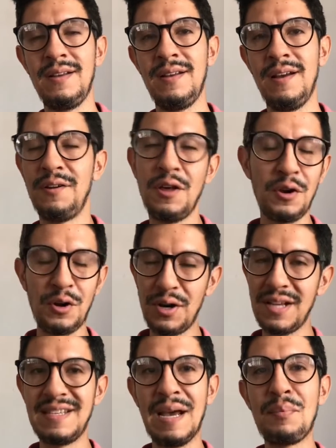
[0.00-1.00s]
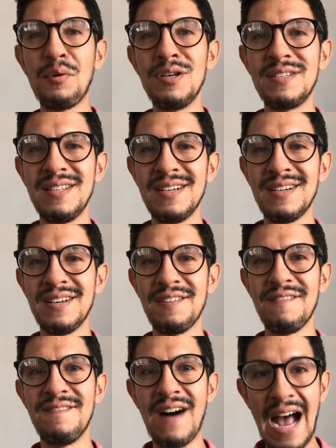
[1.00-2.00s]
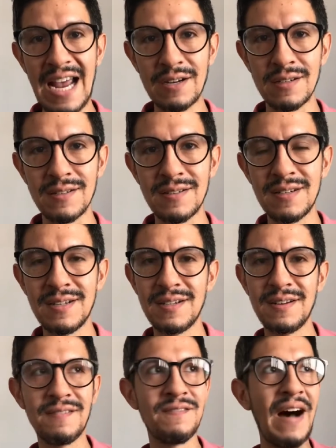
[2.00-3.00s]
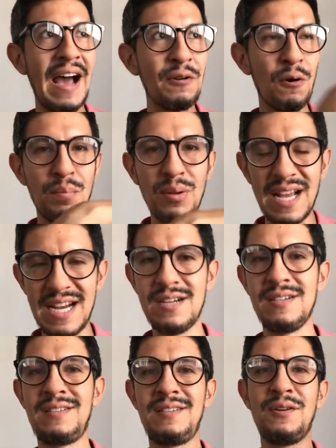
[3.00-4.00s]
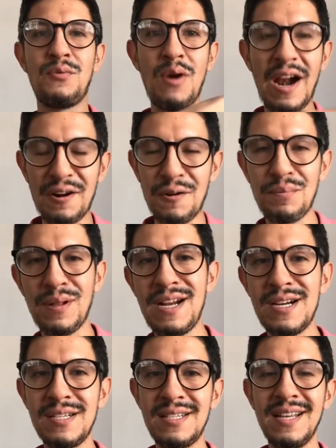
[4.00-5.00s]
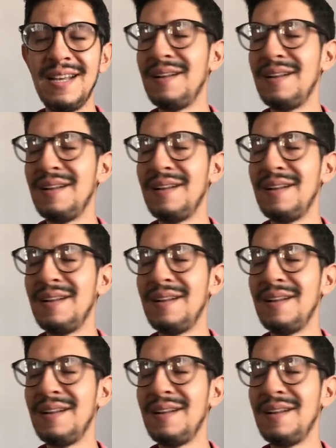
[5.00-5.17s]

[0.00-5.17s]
Another good example is the vinyl players, the record players,